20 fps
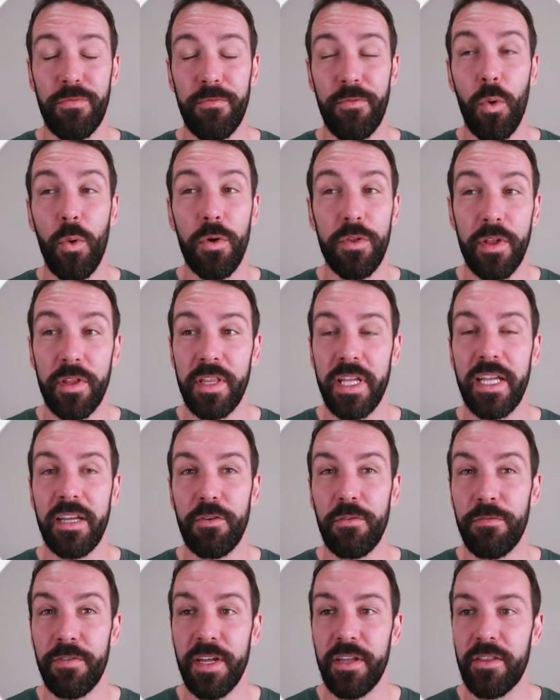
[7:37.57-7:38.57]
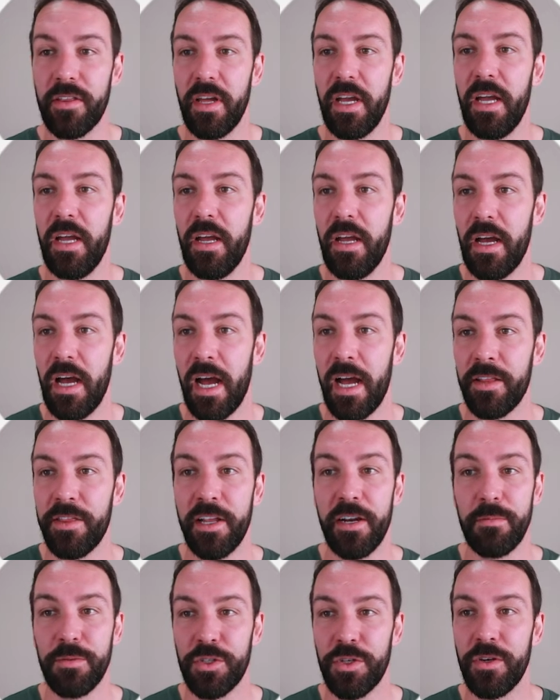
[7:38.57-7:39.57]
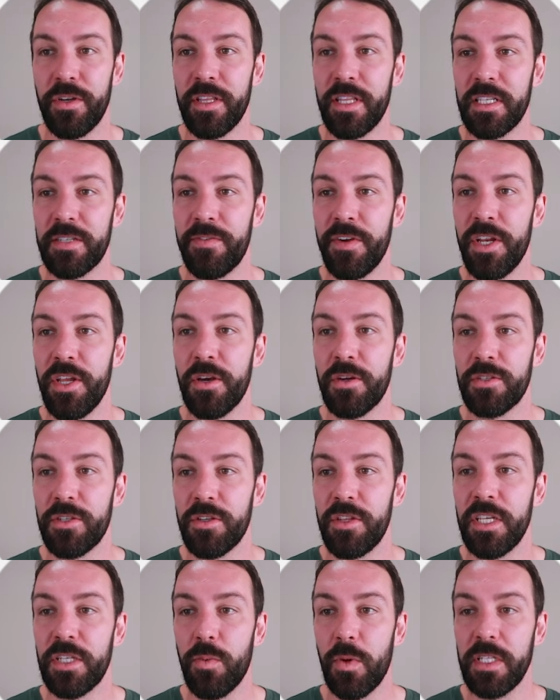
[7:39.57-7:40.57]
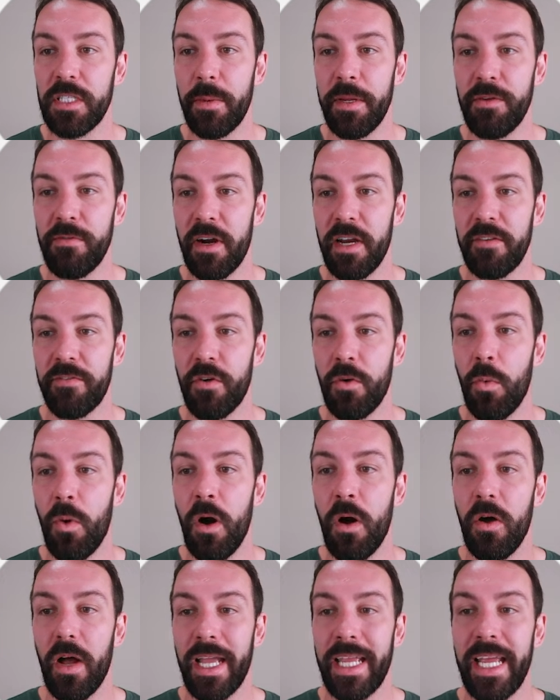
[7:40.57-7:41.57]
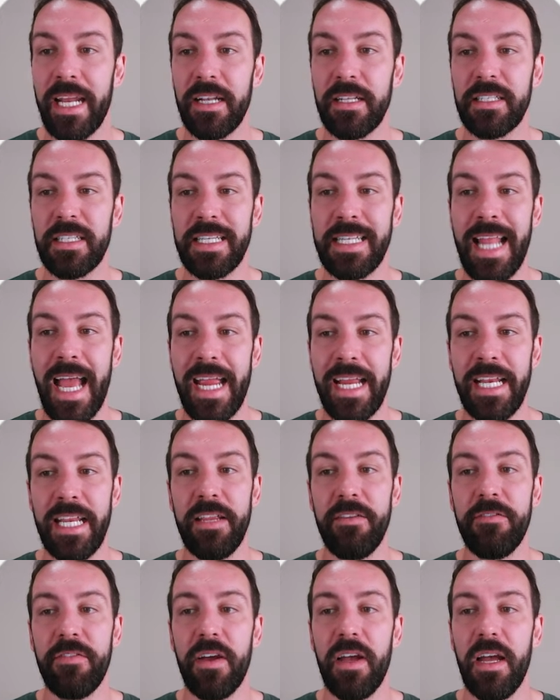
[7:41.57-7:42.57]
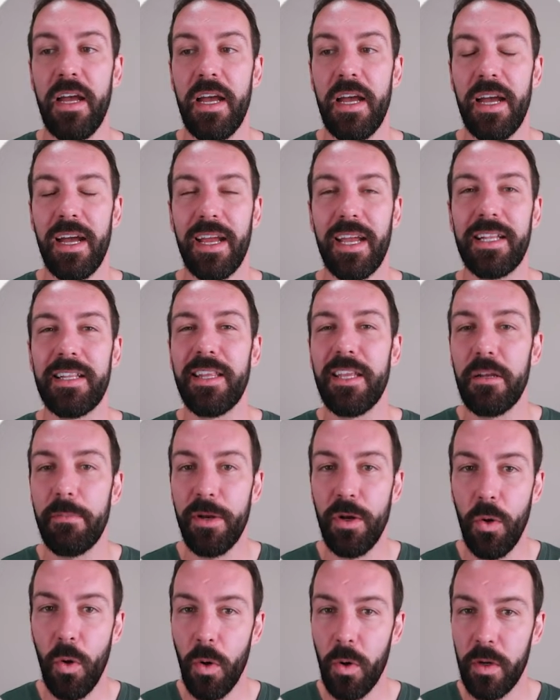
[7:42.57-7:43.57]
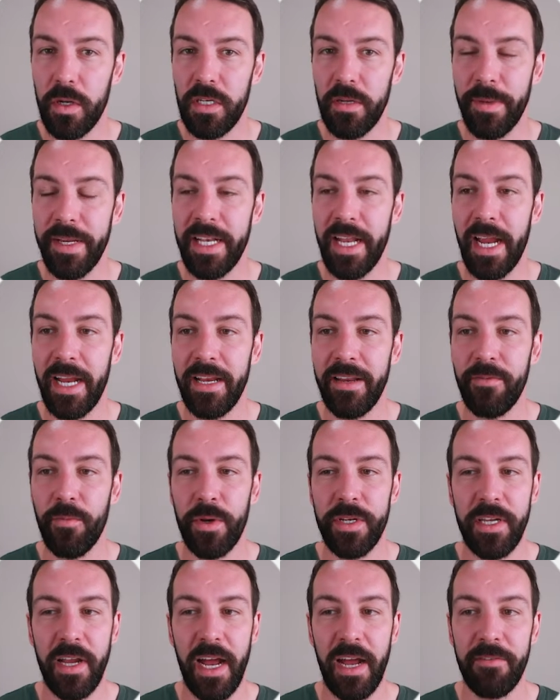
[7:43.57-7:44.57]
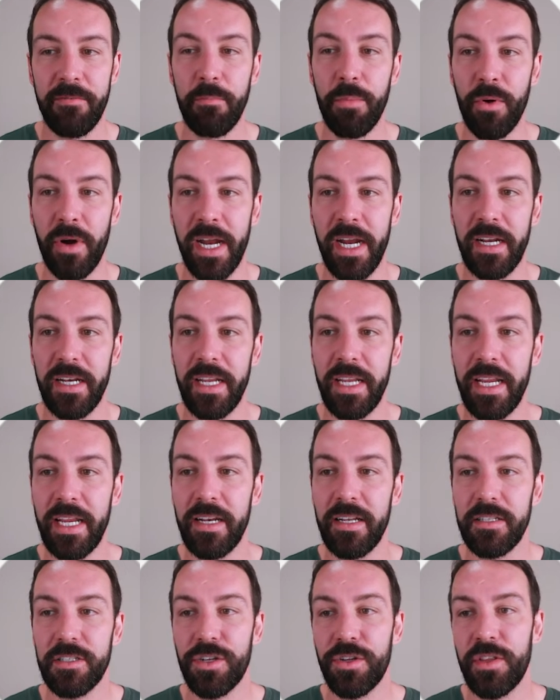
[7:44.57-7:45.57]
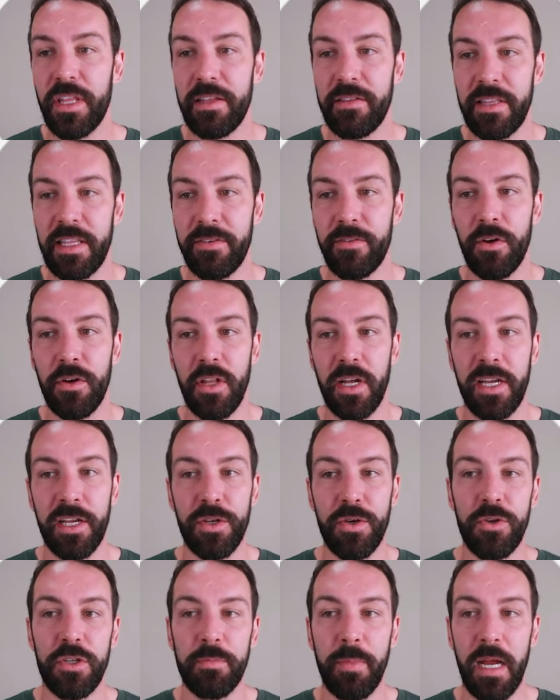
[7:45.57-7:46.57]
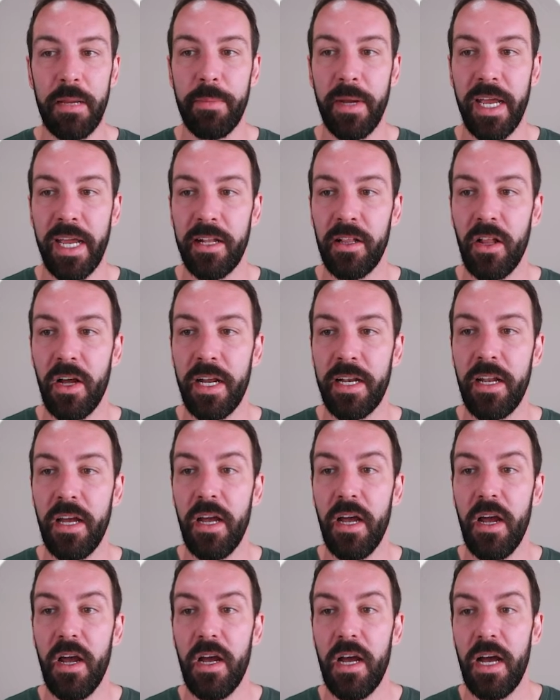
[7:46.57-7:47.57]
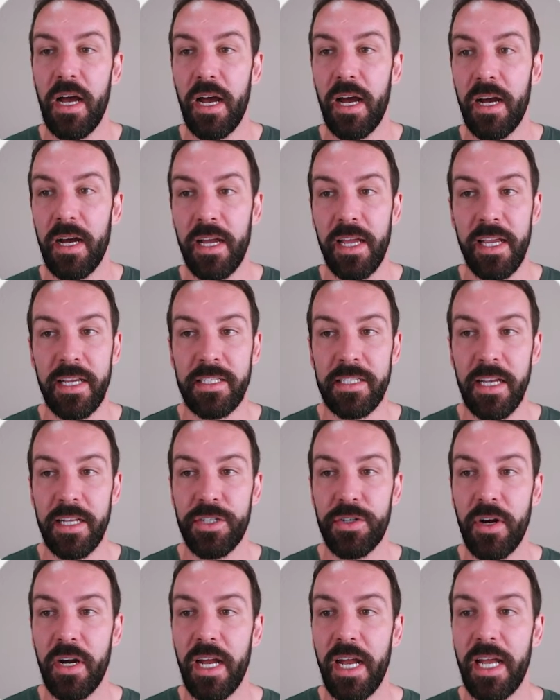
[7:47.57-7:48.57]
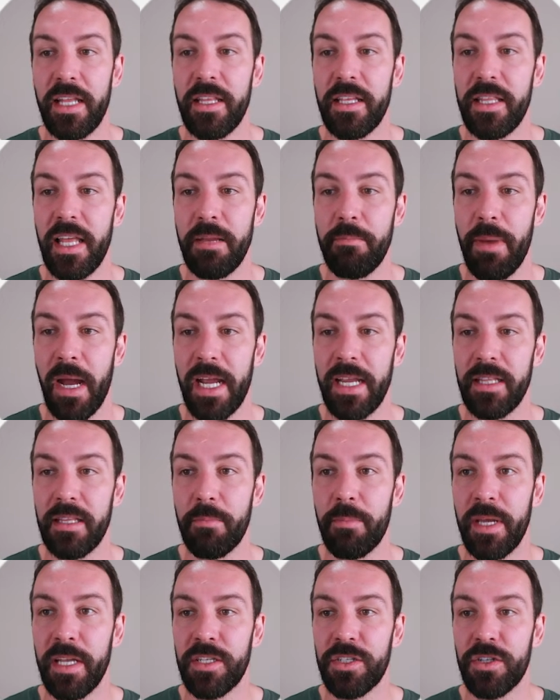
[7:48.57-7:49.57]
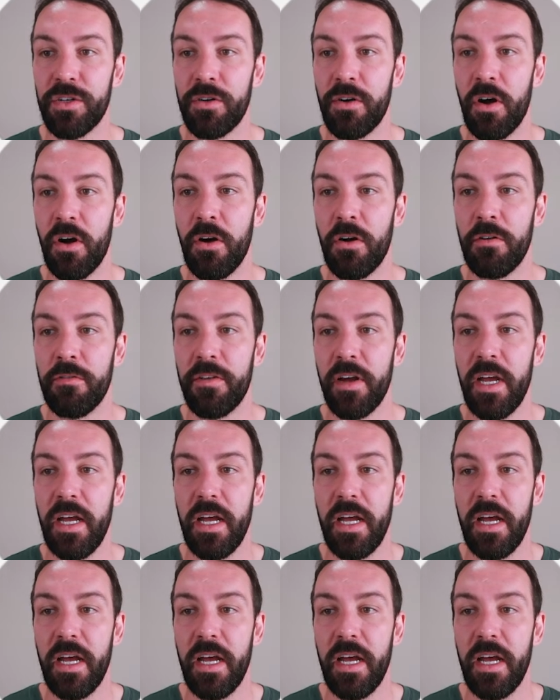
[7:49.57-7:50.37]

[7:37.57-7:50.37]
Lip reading: 4th, I think, or 5th, that I'm shooting this video. So this one's been running for a while. Again, it's native. A little bit awkward to be native when you have branding in it. So they've got like a newspaper headline, etc. And then they paint the picture of